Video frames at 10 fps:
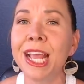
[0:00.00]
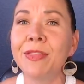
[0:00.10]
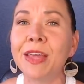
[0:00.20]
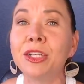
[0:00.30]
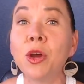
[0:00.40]

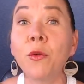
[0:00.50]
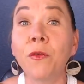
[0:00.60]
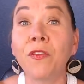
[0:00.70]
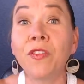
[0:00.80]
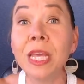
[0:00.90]
they don't
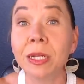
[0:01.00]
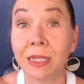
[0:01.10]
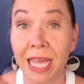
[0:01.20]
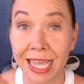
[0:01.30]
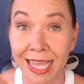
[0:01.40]
feel
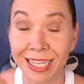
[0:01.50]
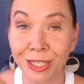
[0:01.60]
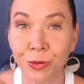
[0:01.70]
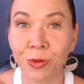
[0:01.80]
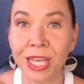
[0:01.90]
like
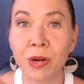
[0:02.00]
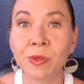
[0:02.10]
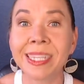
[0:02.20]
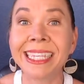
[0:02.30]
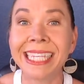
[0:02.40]
it, or they don't
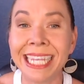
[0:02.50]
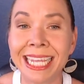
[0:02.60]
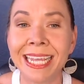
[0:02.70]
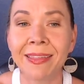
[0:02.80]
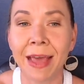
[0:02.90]

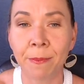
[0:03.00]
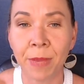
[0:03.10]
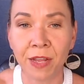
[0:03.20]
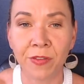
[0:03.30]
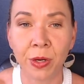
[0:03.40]
see that
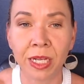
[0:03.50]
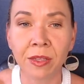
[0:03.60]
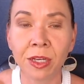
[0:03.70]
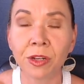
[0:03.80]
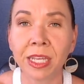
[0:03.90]
money very
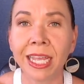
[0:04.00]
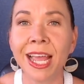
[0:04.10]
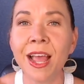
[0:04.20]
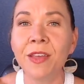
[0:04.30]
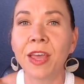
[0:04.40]
clearly.
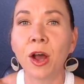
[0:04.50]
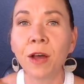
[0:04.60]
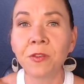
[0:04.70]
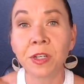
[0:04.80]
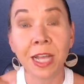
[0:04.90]
They
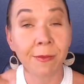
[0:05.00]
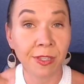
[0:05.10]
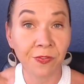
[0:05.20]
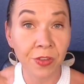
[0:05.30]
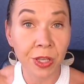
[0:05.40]
oftentimes
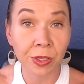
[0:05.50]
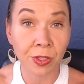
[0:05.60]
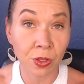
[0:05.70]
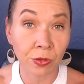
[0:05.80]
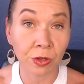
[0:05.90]
feel as
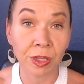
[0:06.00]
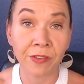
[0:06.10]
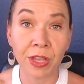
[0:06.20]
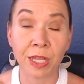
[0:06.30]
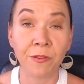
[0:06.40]
though they're
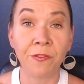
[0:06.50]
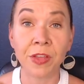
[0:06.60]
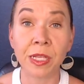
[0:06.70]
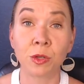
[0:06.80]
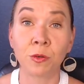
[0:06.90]
living in
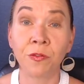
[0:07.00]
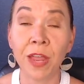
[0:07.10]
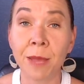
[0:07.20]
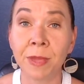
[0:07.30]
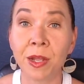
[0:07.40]
feast or
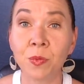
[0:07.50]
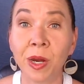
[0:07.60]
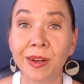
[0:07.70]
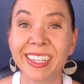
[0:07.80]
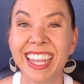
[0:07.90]
famine,
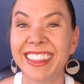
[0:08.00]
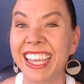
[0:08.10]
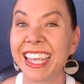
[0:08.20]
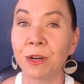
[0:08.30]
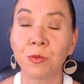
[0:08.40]
where it's like they
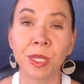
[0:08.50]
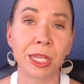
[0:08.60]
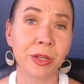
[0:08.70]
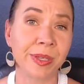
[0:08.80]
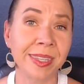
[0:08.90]
get a really
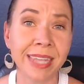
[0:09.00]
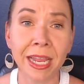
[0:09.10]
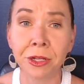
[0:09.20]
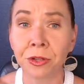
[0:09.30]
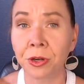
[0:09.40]
good
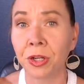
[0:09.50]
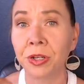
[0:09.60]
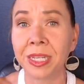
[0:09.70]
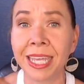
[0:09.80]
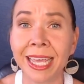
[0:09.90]
sale or a
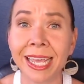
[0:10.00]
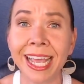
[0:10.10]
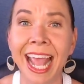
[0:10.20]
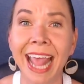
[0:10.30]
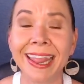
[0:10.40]
good gig,
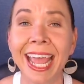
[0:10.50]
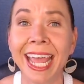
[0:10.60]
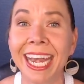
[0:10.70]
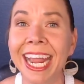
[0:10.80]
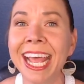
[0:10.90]
and
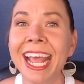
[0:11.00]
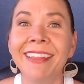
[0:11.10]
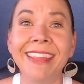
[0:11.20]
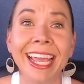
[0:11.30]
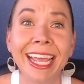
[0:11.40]
then
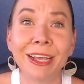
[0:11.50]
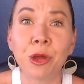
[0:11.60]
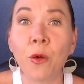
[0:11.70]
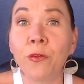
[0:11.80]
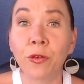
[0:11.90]
they
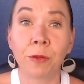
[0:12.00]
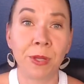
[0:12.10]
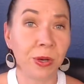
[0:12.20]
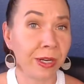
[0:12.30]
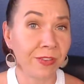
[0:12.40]
go for a
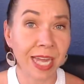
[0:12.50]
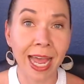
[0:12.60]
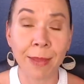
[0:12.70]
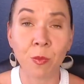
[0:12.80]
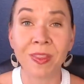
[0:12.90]
period of
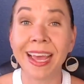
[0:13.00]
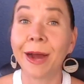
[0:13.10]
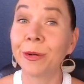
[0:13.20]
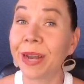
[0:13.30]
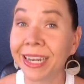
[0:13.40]
time
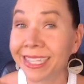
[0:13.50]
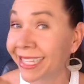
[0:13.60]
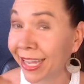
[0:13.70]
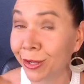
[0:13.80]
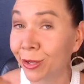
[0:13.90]
without any
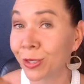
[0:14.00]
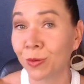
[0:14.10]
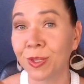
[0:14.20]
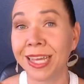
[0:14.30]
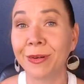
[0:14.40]
sales or
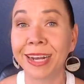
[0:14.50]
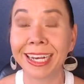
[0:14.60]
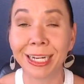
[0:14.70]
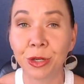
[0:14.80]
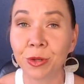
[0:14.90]
without
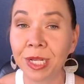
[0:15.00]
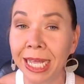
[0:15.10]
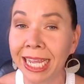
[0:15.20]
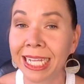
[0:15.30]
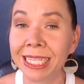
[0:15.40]
any new
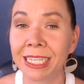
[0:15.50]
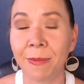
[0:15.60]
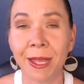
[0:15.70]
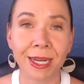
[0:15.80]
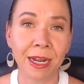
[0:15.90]
clients,
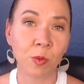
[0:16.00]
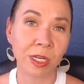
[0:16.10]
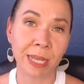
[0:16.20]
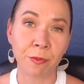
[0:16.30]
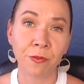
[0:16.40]
depending on what
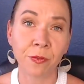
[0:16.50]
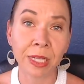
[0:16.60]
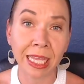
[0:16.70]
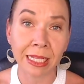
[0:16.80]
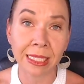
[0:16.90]
type of
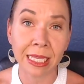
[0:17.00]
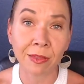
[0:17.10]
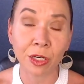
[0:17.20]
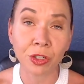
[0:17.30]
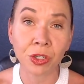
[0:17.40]
freelancing
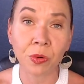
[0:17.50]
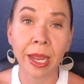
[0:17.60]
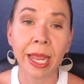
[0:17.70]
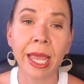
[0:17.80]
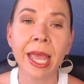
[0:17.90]
they're
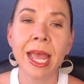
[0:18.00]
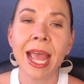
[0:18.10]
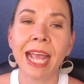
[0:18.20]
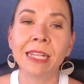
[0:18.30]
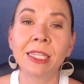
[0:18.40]
doing.
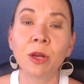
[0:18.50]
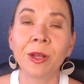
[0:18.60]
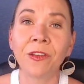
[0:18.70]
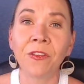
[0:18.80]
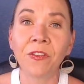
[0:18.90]
And so
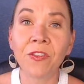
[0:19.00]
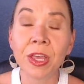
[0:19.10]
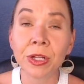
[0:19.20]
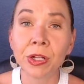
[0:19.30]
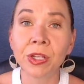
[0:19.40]
it
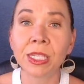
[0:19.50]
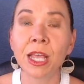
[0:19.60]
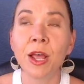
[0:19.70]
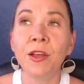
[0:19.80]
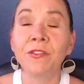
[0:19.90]
feels
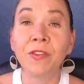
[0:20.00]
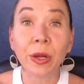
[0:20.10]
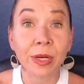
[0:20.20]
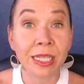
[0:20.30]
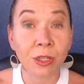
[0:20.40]

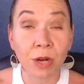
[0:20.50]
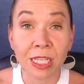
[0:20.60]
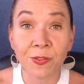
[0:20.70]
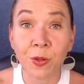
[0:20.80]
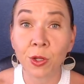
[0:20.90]
very
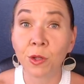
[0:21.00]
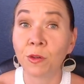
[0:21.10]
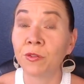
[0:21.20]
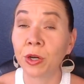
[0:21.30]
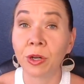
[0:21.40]
stressful,
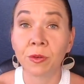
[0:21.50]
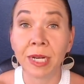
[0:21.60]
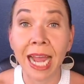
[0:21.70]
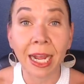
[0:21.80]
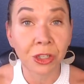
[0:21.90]
very
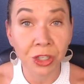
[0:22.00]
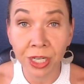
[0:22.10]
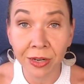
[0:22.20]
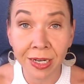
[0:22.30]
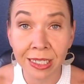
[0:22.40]

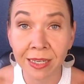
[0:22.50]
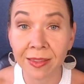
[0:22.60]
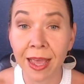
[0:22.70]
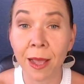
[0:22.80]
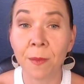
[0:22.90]
reactionary to
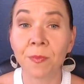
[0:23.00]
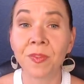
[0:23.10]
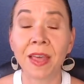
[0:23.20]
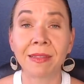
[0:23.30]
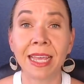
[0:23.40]
them,
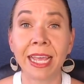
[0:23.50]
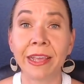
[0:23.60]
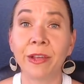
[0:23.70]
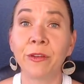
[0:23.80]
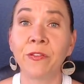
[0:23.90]
that
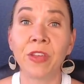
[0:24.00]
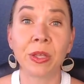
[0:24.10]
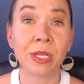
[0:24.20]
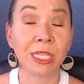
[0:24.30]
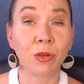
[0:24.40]
they feel
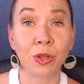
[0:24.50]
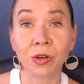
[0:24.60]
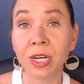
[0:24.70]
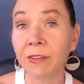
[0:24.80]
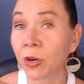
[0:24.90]
as though they're
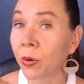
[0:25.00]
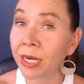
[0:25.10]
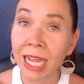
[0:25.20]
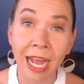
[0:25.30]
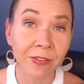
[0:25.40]
never going
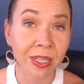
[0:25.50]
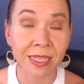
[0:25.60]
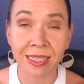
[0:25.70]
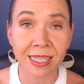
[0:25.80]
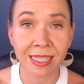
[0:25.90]
to have a
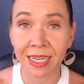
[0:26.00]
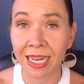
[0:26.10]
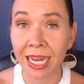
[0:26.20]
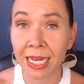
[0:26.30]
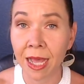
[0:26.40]
consistent
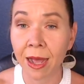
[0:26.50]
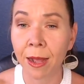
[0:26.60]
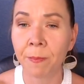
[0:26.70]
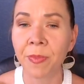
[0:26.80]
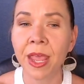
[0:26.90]

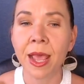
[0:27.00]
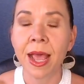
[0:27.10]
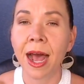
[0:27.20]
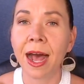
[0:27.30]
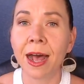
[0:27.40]
income.
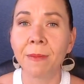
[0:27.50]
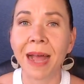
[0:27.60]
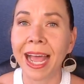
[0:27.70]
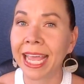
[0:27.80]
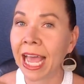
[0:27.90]
Um,
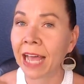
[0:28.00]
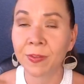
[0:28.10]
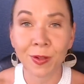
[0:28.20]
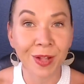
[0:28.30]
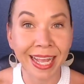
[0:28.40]
I
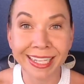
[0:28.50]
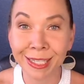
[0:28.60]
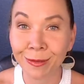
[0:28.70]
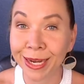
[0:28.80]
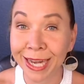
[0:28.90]
have
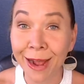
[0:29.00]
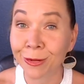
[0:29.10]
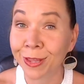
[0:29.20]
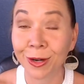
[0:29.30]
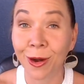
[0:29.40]
clients right now that are